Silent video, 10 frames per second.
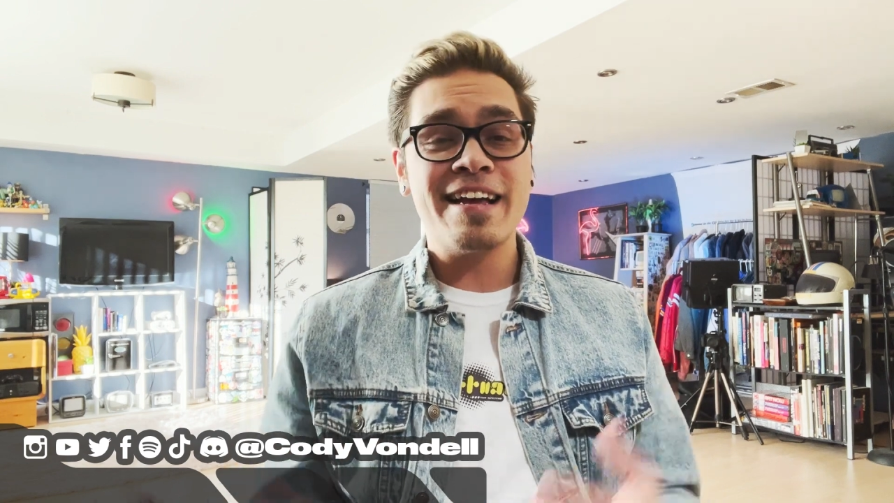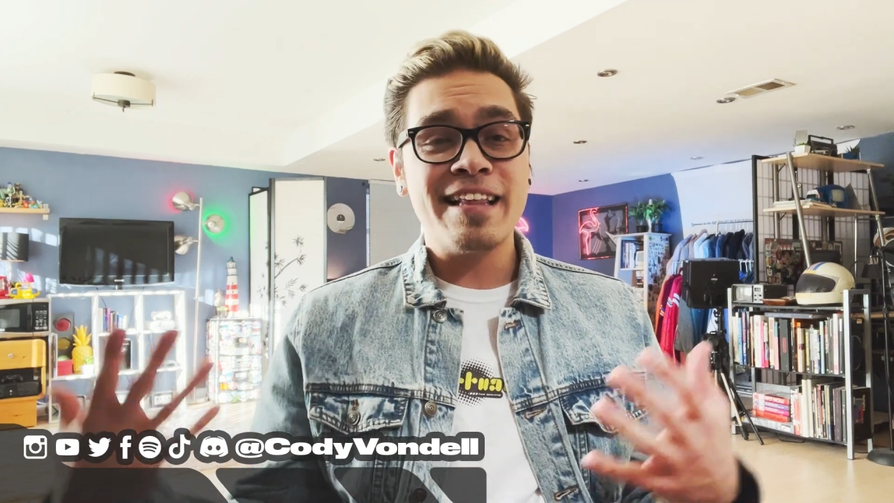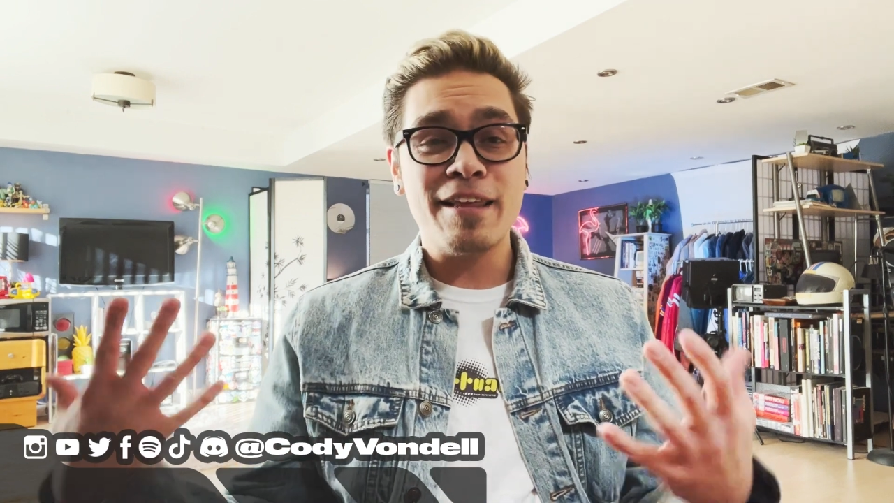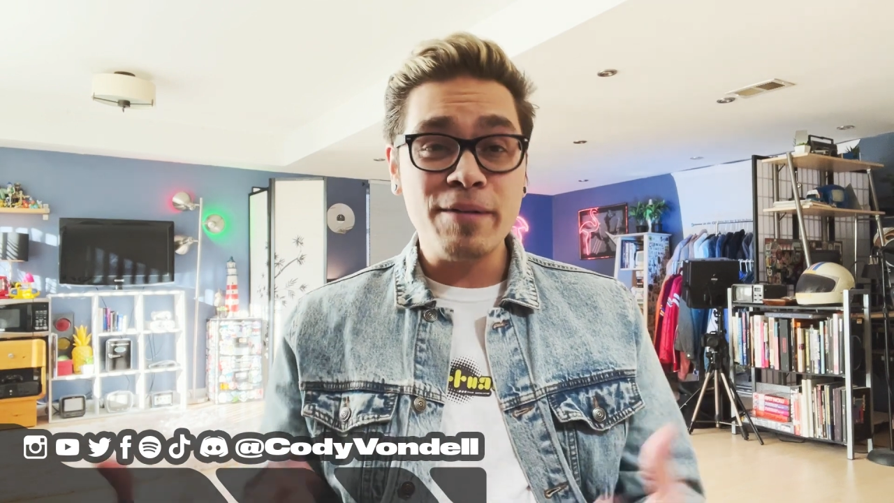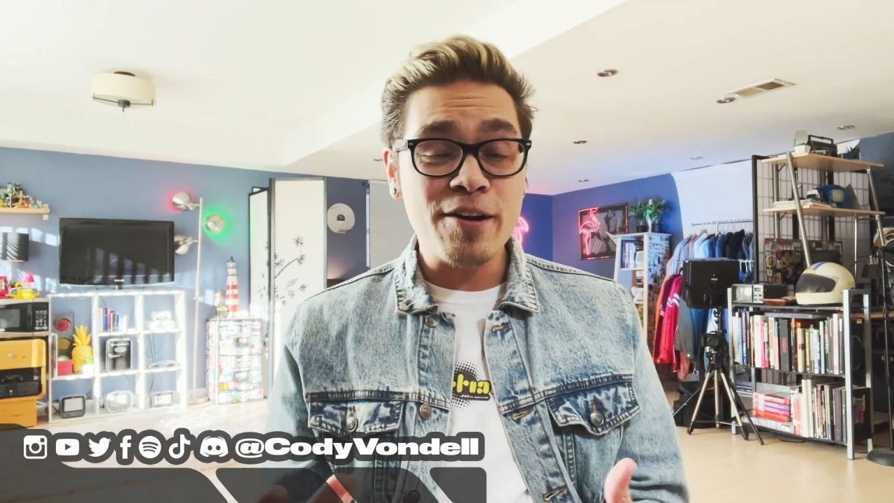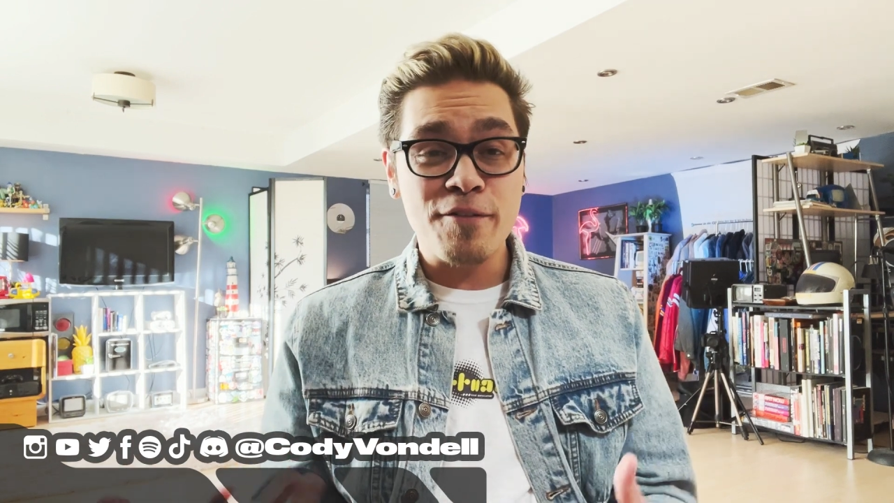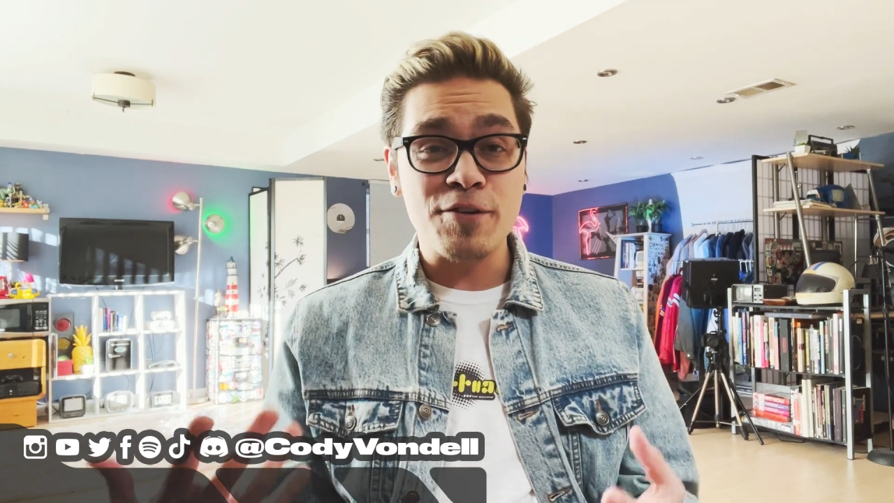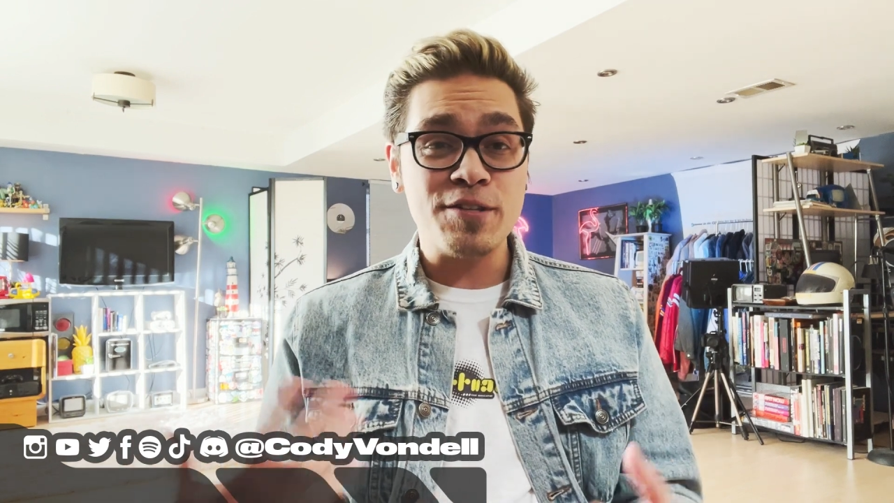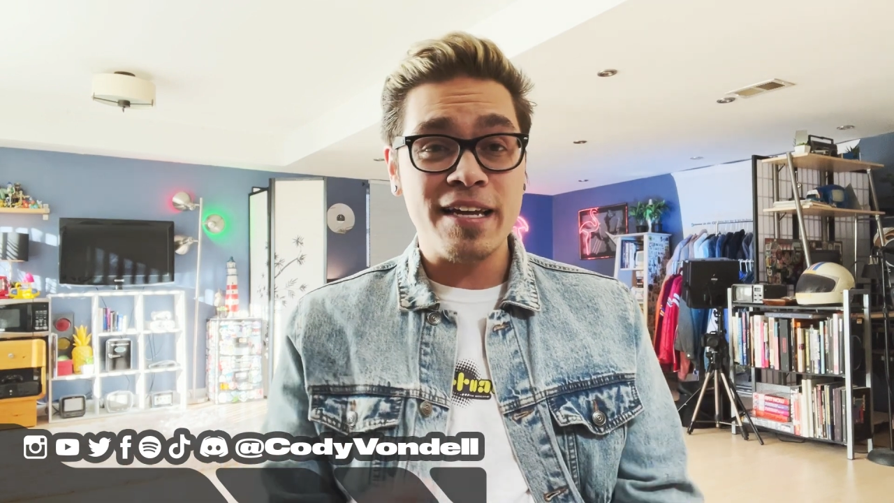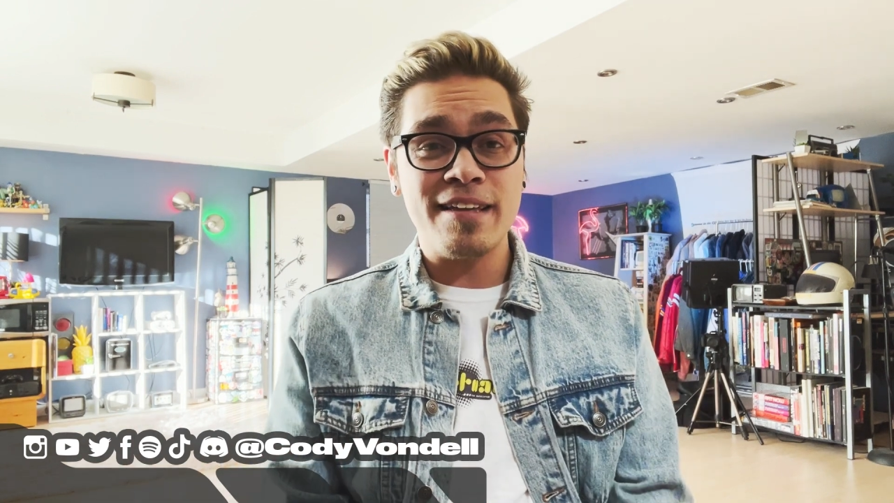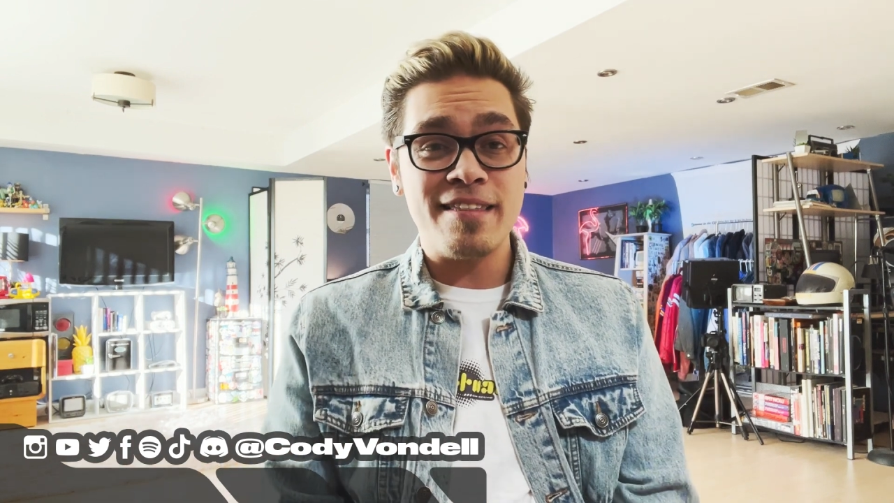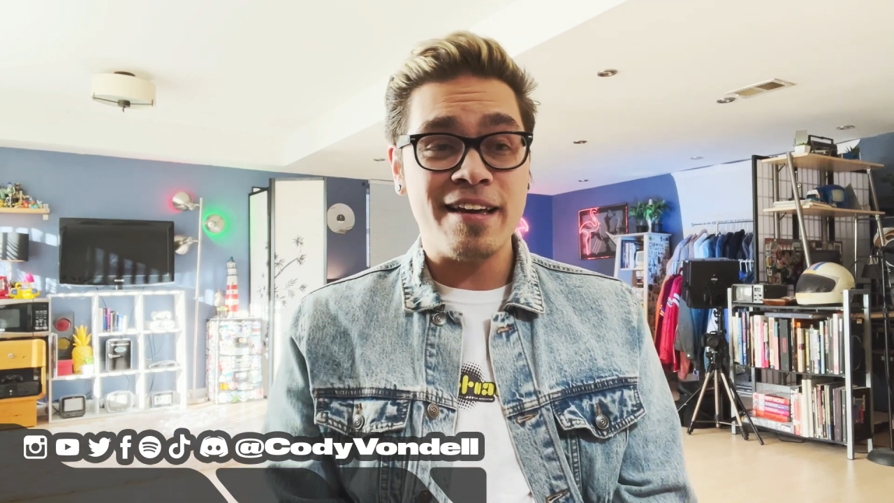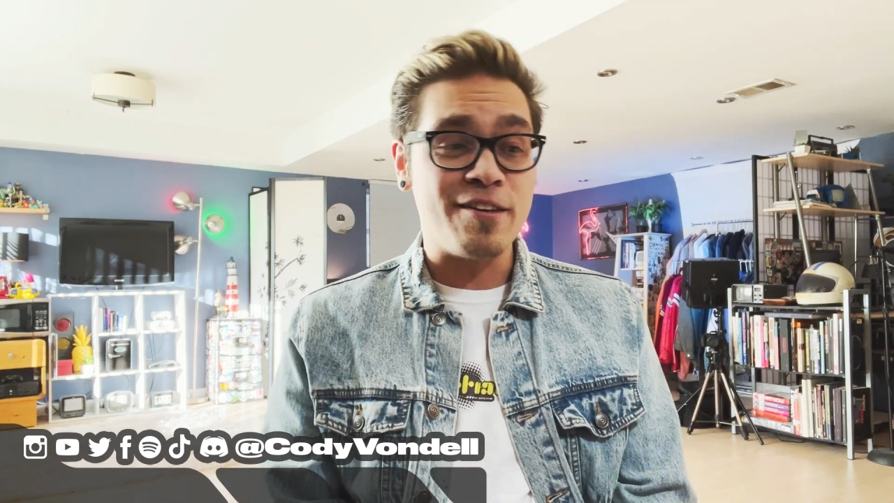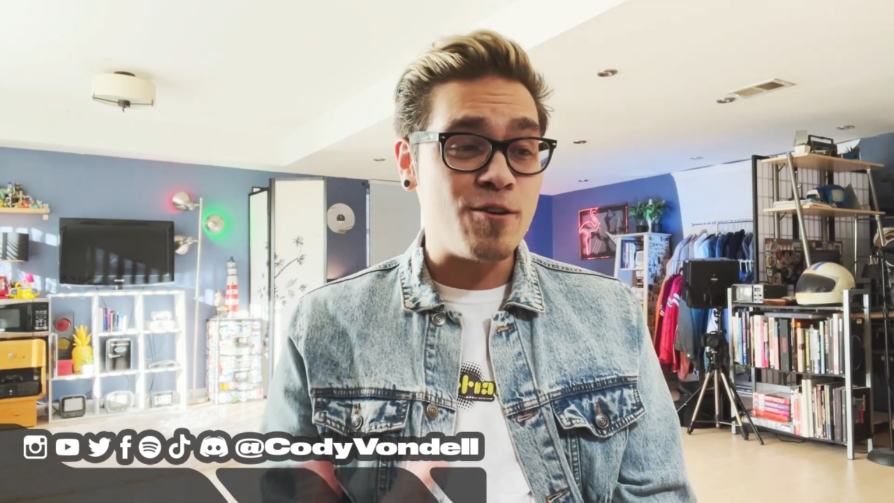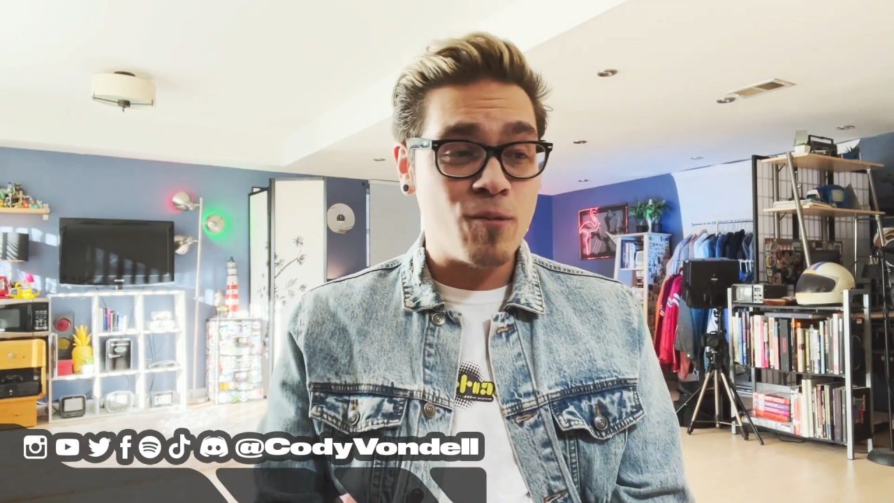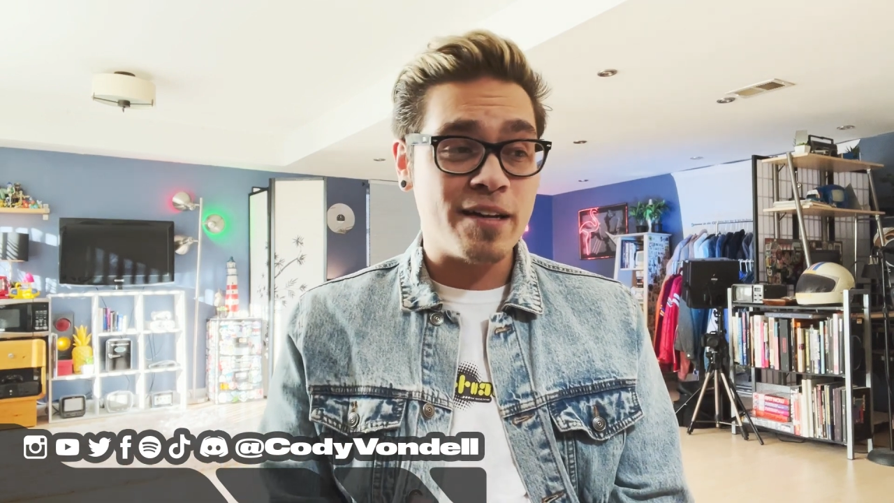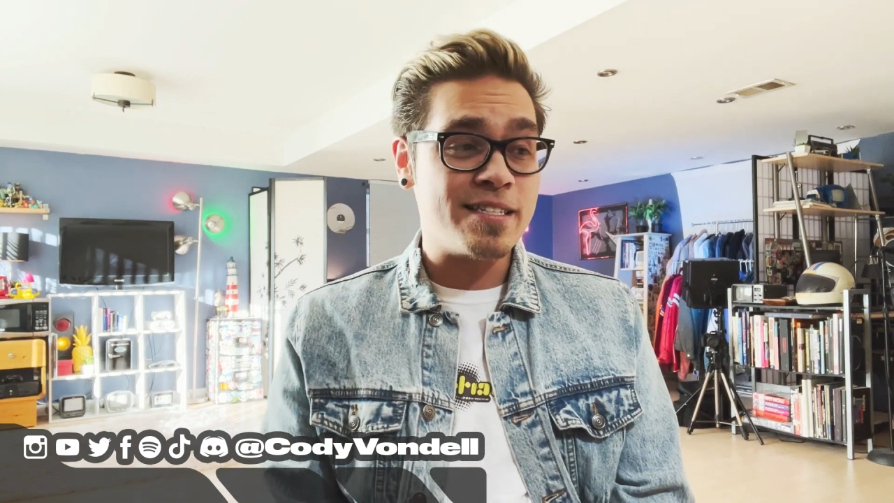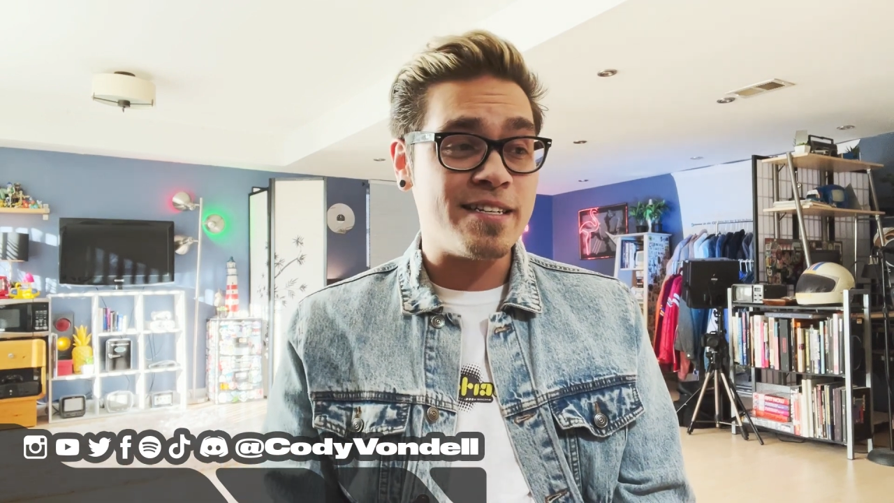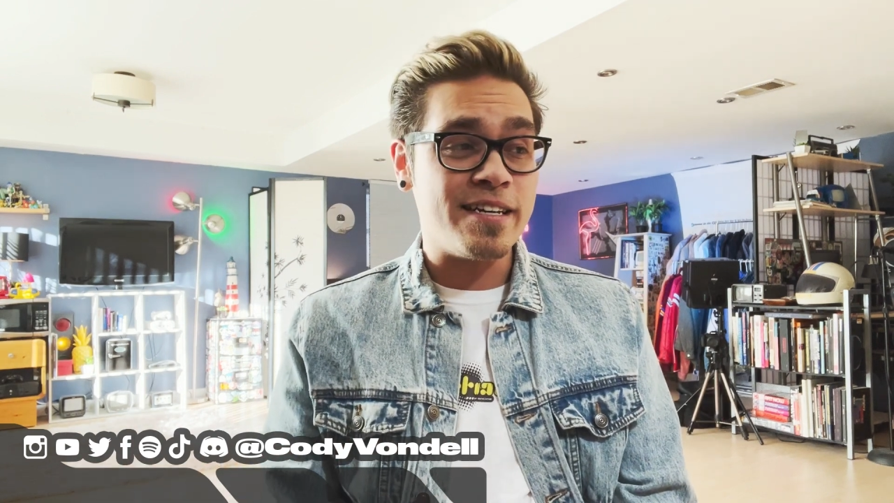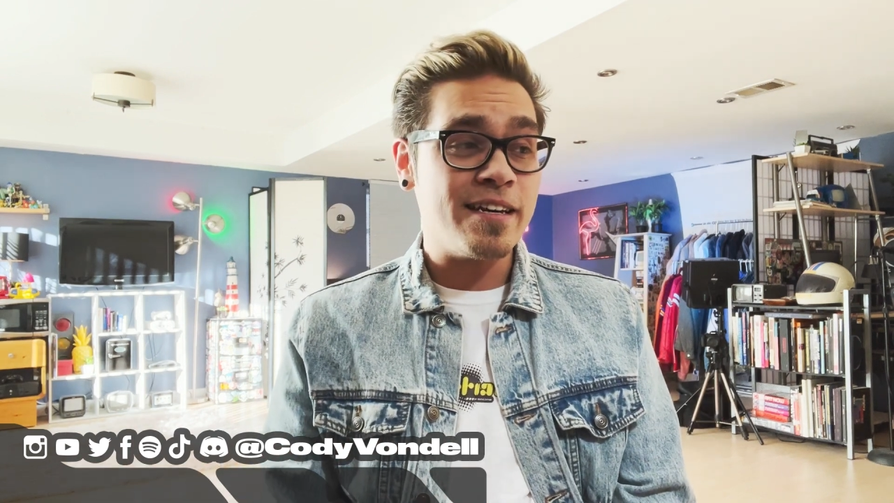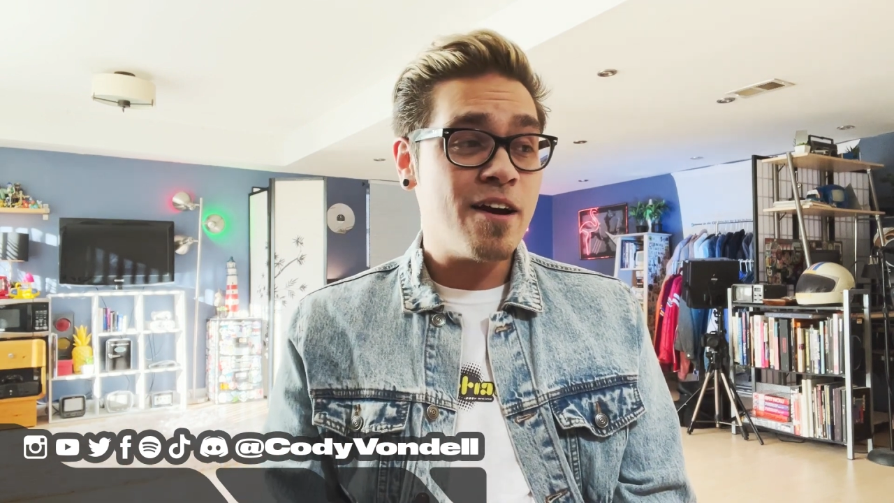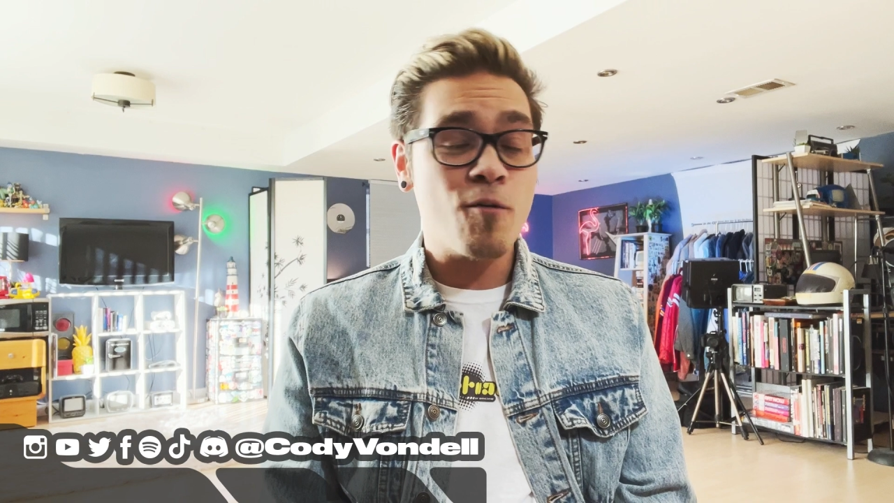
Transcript: Let me know if there's anything that you want to see.